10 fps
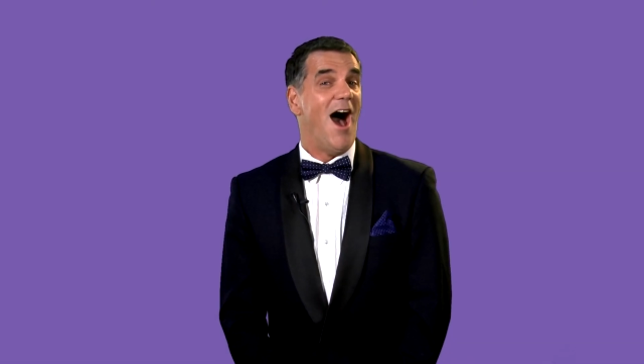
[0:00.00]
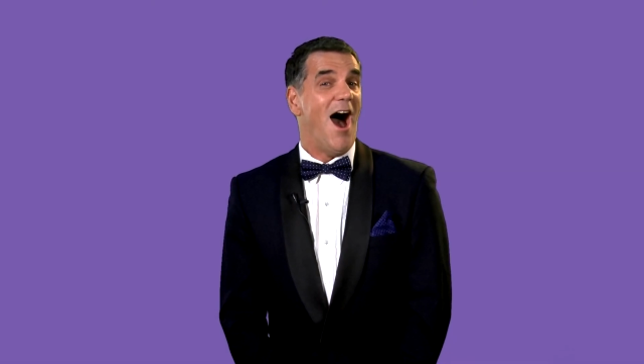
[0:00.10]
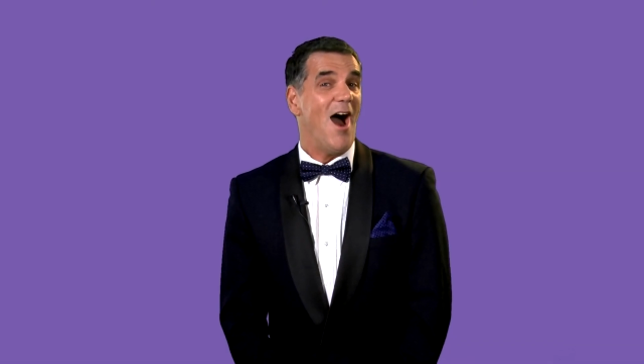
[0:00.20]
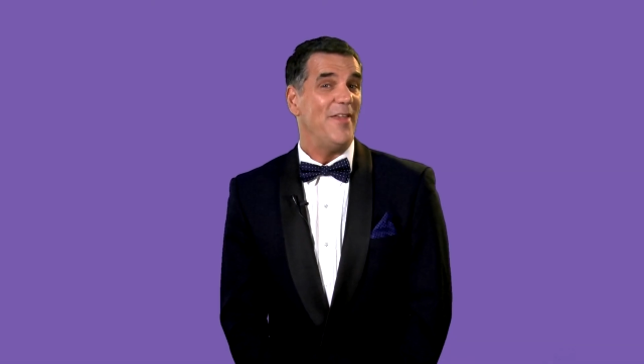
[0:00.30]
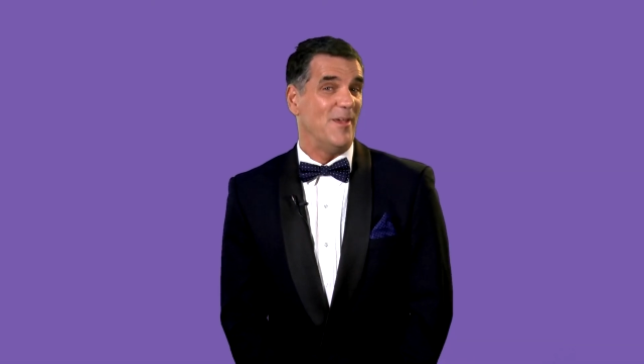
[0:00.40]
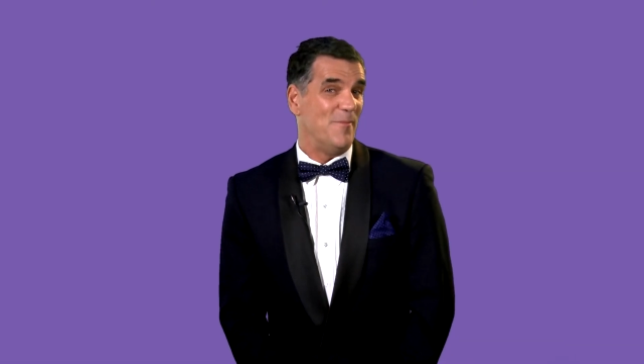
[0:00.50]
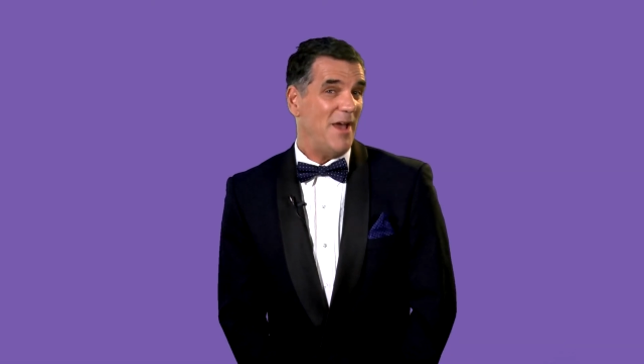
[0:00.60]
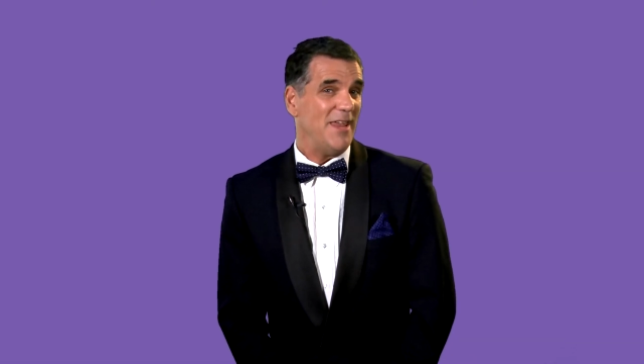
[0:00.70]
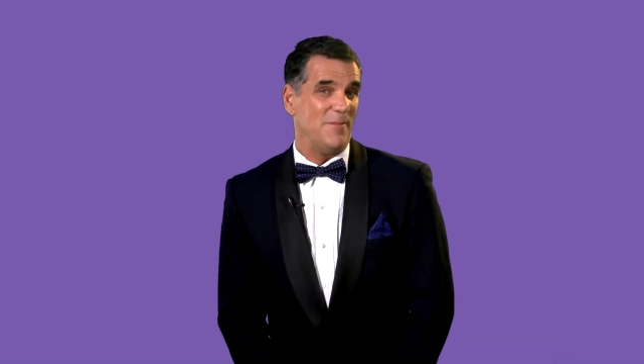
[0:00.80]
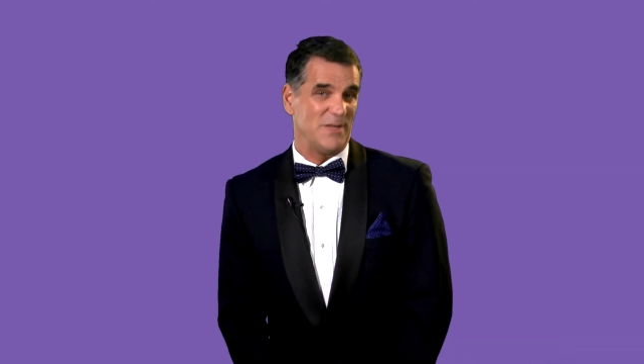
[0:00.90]
Hi there,
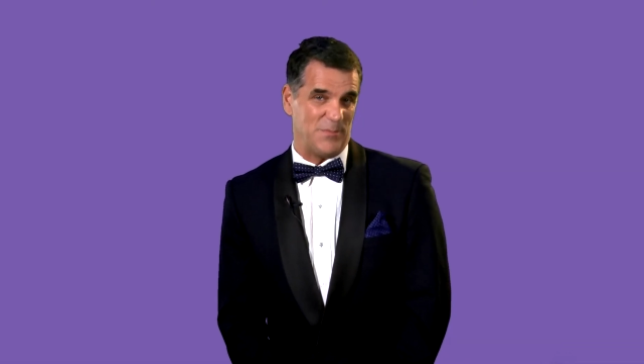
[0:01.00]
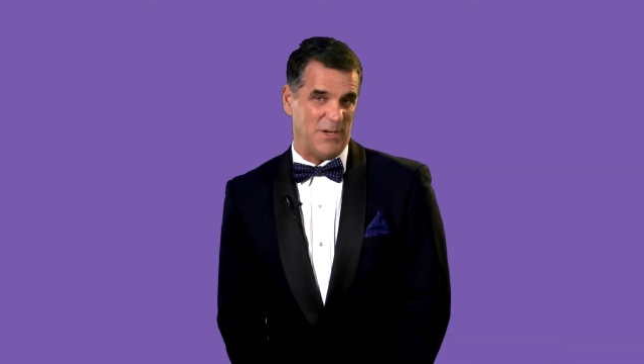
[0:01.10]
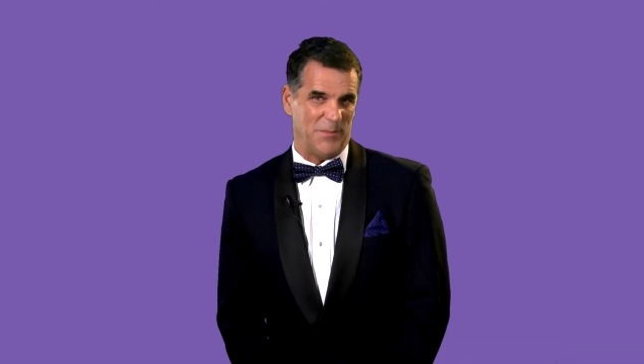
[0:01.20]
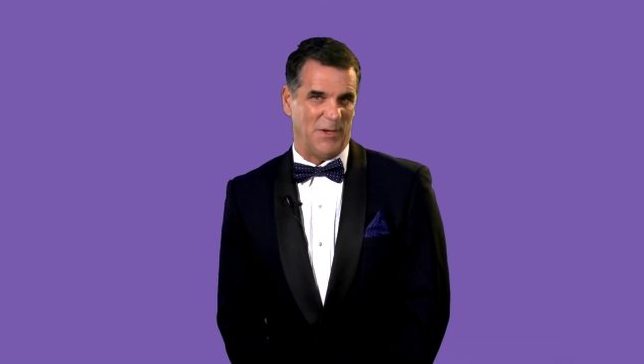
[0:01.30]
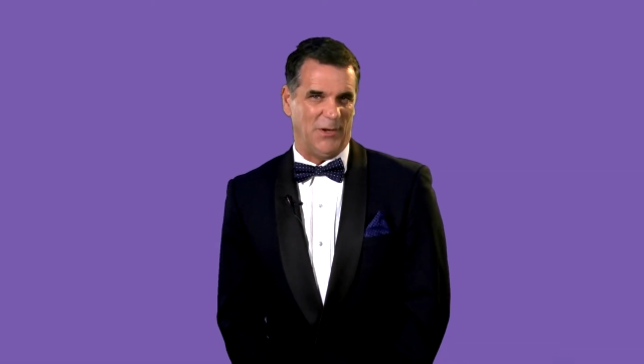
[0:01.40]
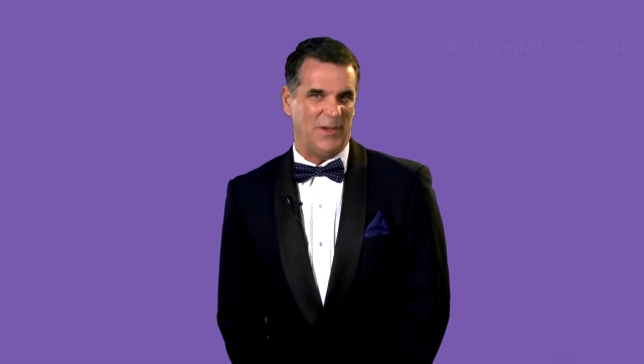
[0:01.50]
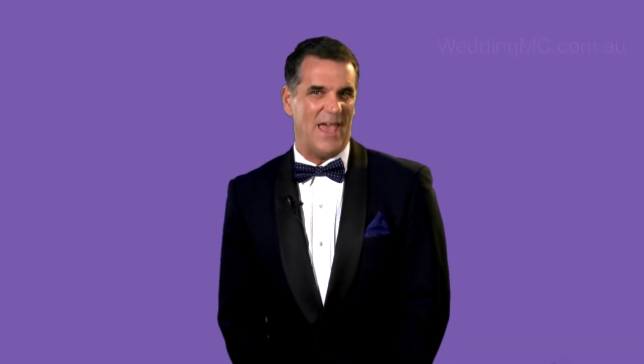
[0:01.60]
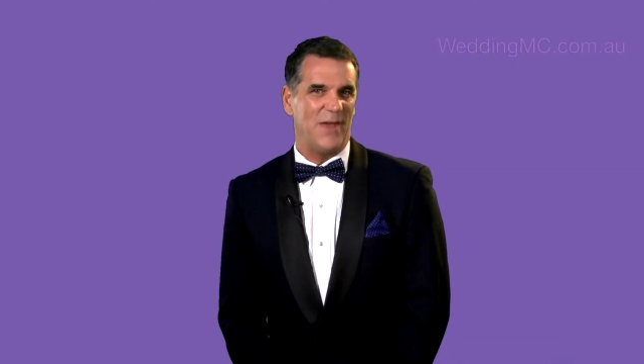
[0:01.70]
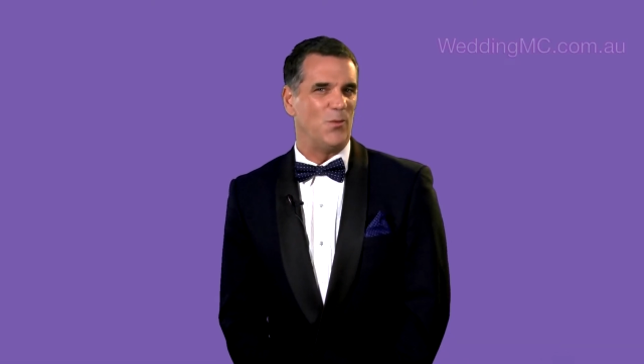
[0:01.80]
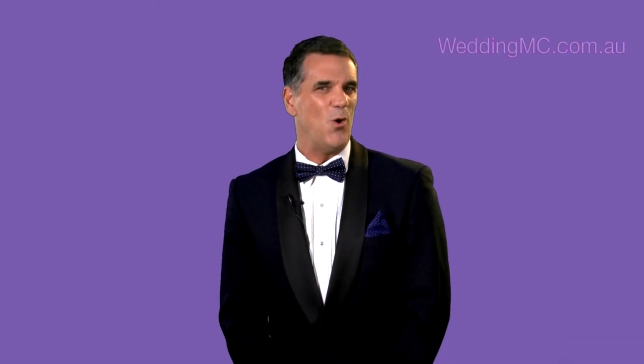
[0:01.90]
my name is Peter Miller,
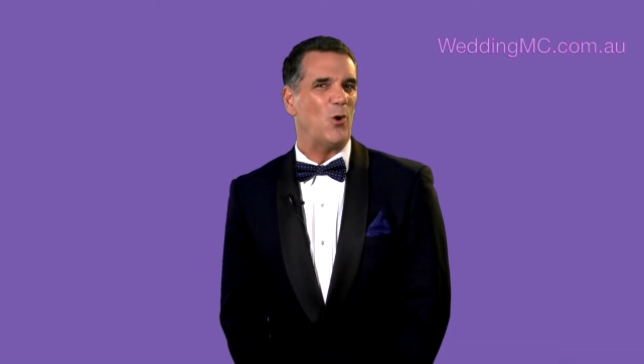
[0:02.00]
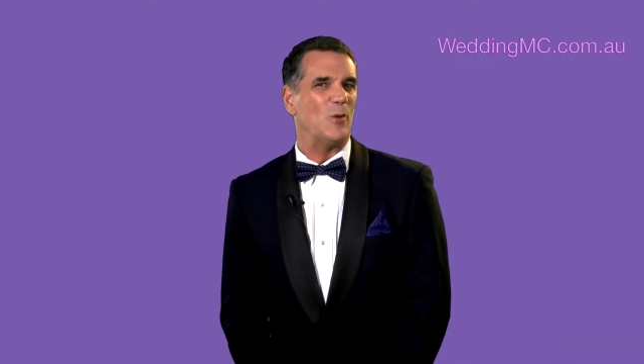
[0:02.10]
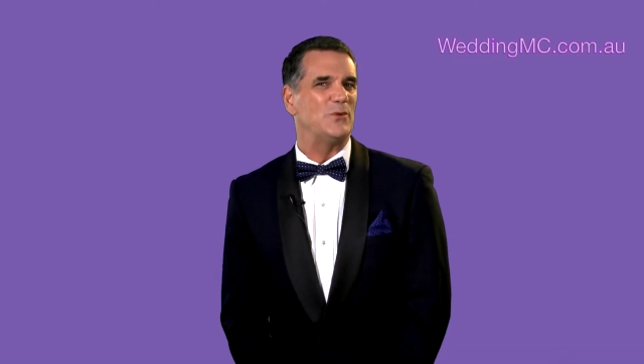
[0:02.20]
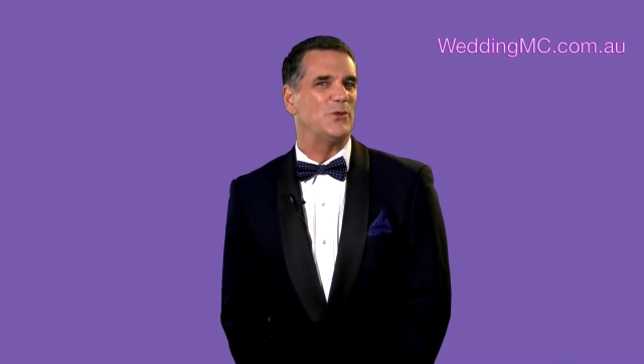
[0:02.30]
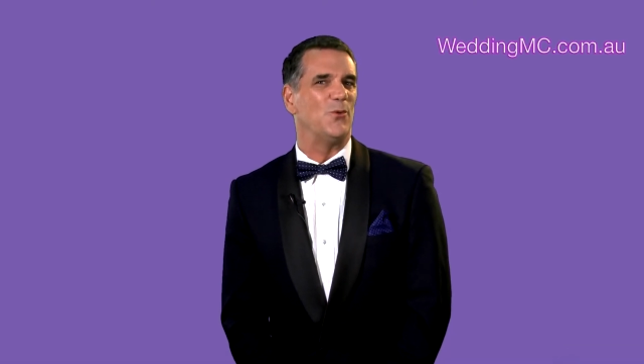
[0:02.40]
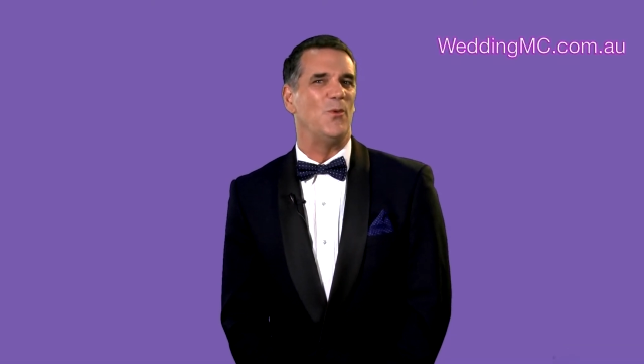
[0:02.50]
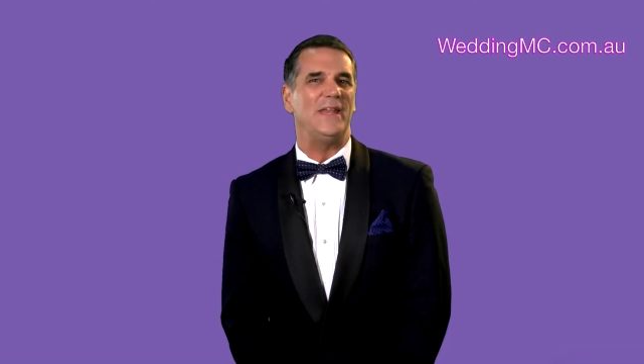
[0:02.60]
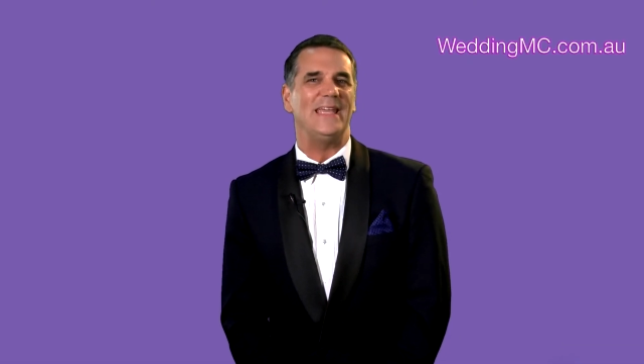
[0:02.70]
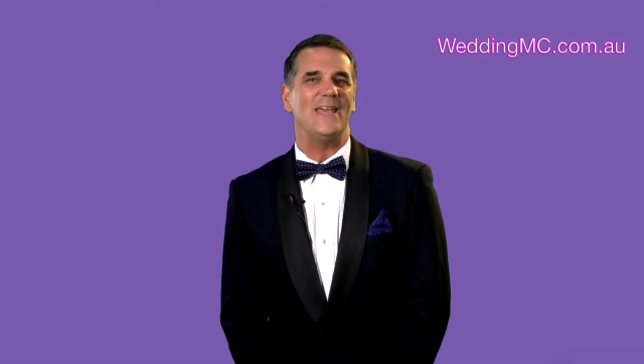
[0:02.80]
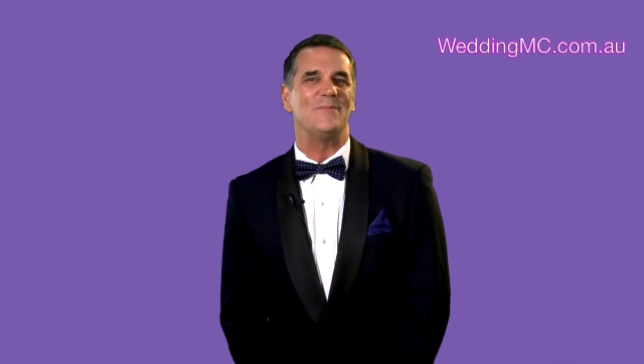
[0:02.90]
and welcome to the
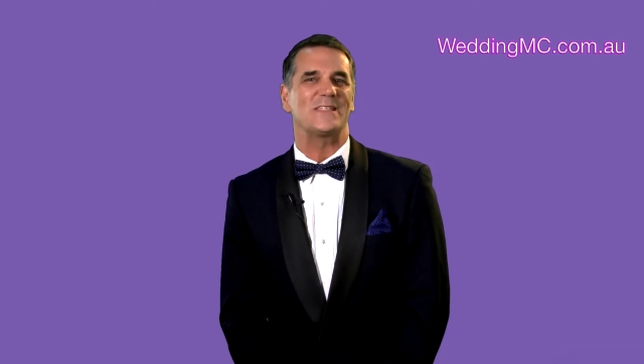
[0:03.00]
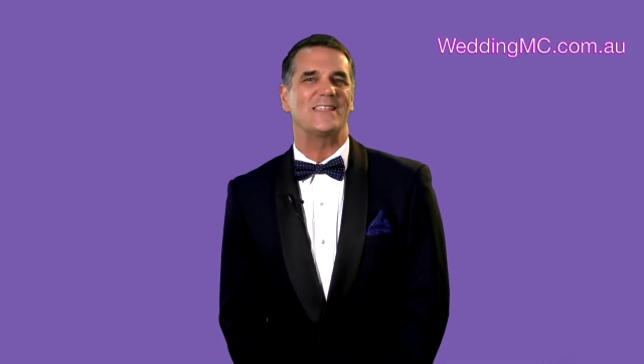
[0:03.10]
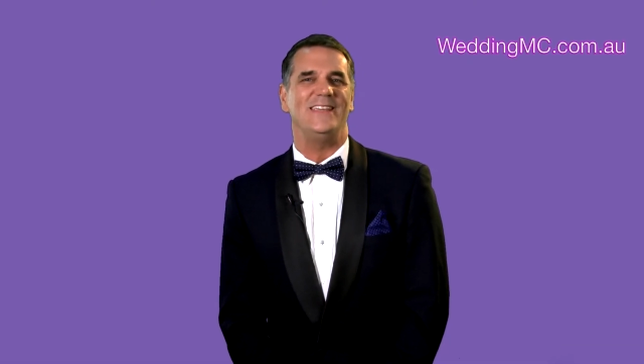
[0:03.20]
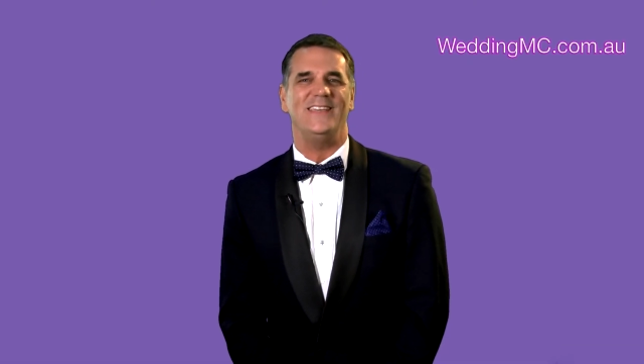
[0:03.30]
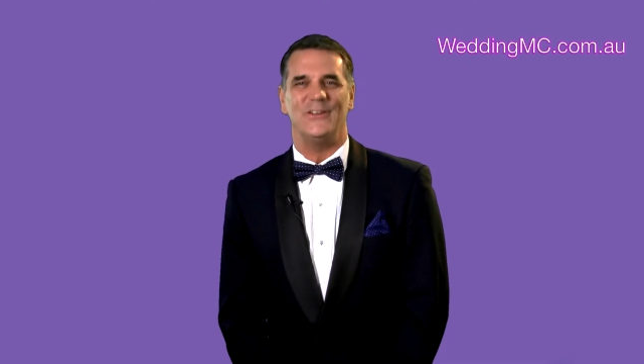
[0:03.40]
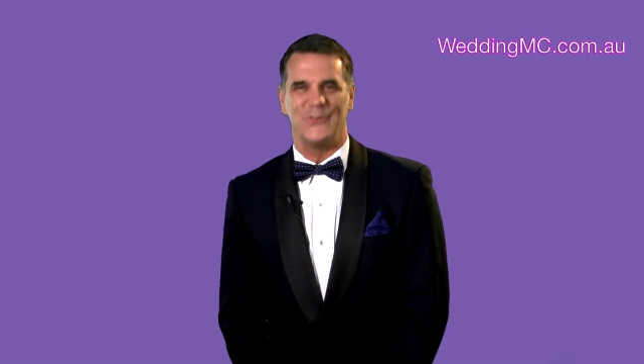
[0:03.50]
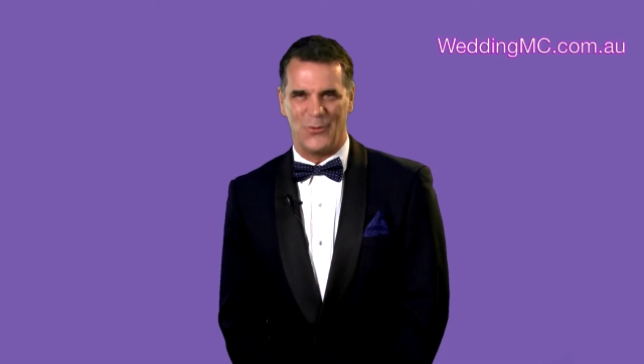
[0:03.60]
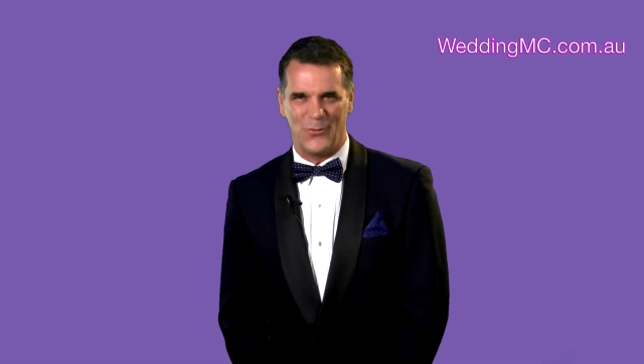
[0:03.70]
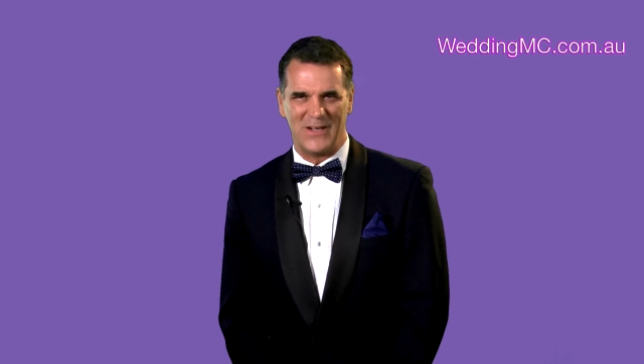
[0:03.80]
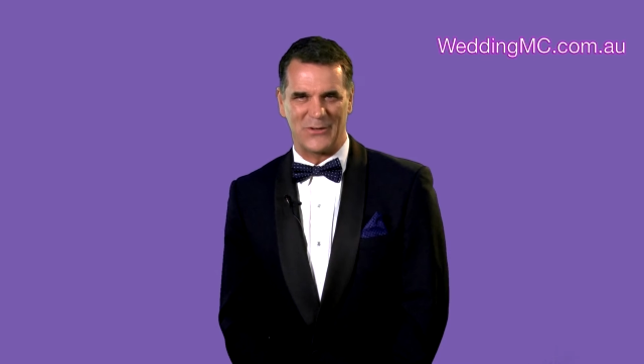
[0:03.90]
Wedding MC
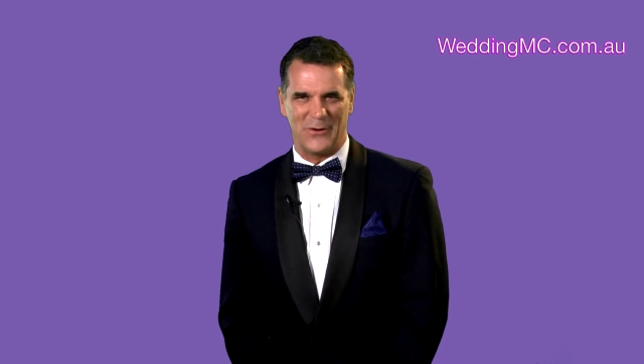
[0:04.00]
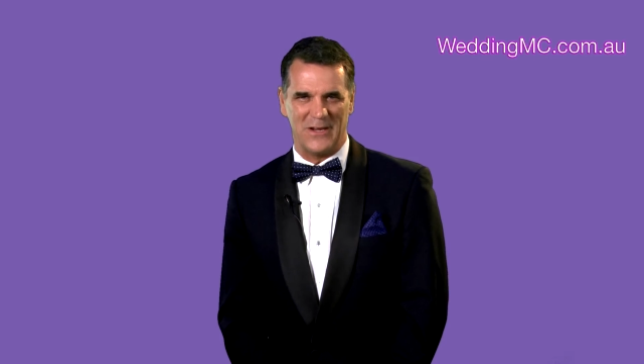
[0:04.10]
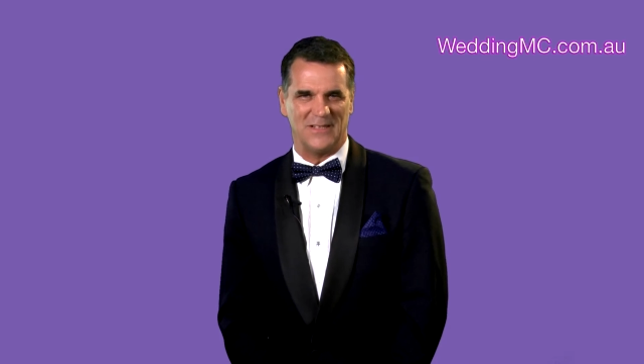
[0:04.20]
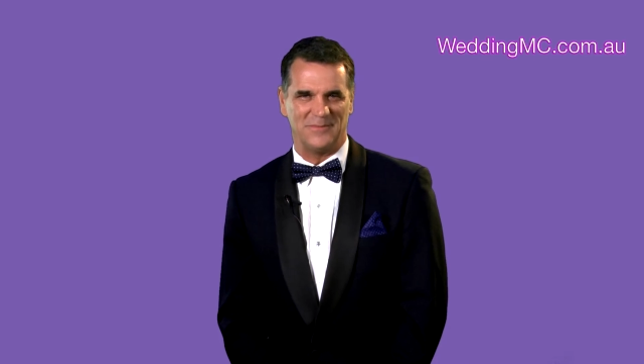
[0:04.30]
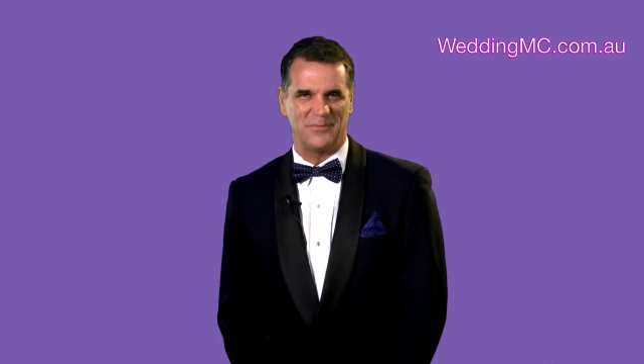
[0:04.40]
Directory.